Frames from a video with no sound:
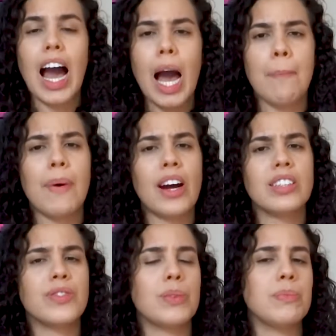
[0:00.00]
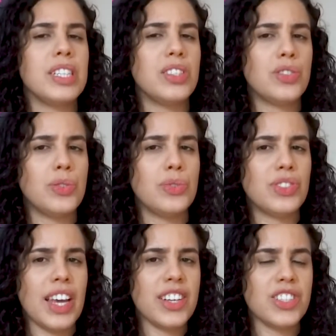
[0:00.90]
Apart from these two
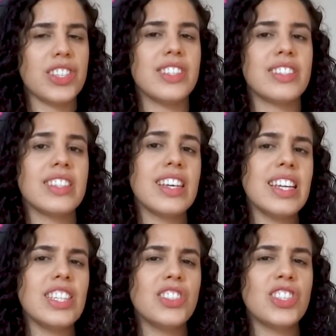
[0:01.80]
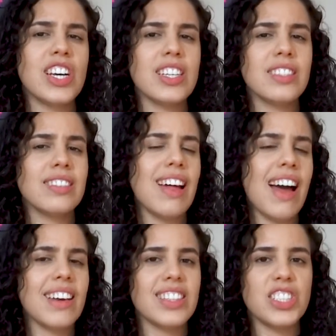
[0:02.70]
sections, it is just
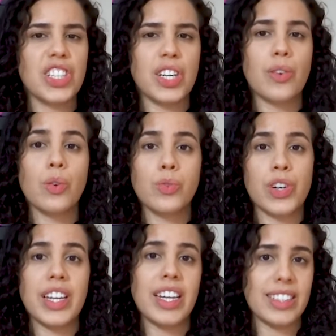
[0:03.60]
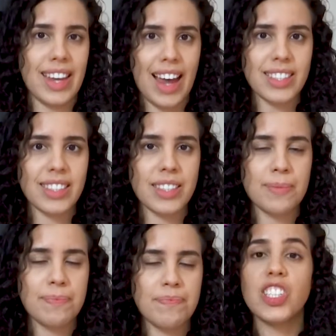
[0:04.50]
like the general training
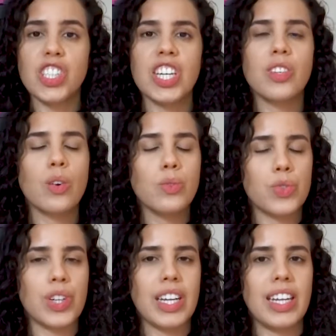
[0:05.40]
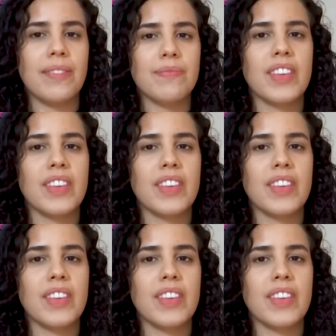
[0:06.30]
test. General training.